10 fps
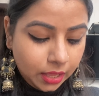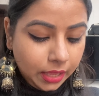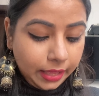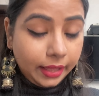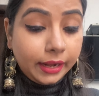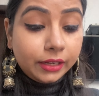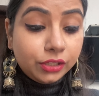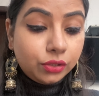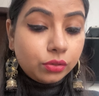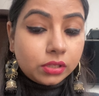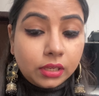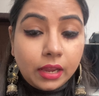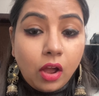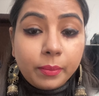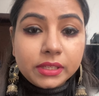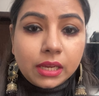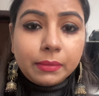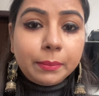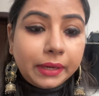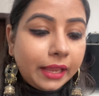And I need to see how much I'm
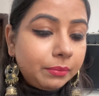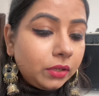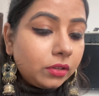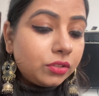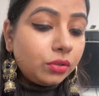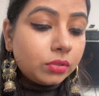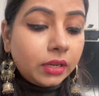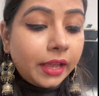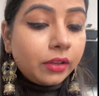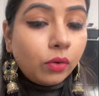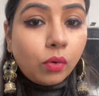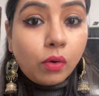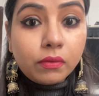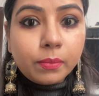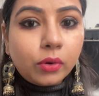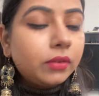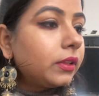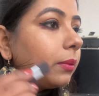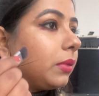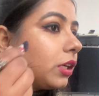applying because usually I go overboard with
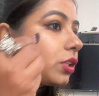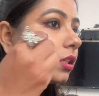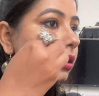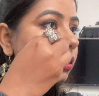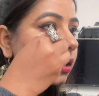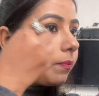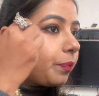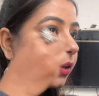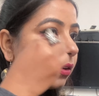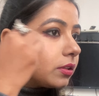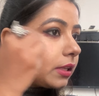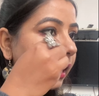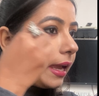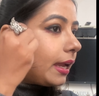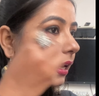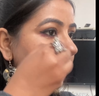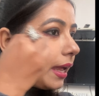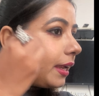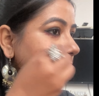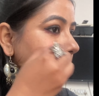the blushes because I
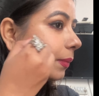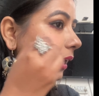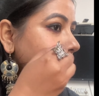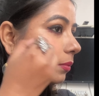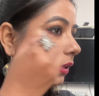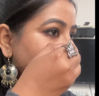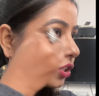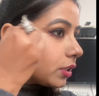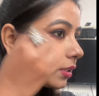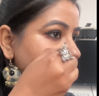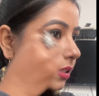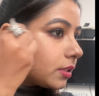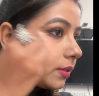like applying blushes.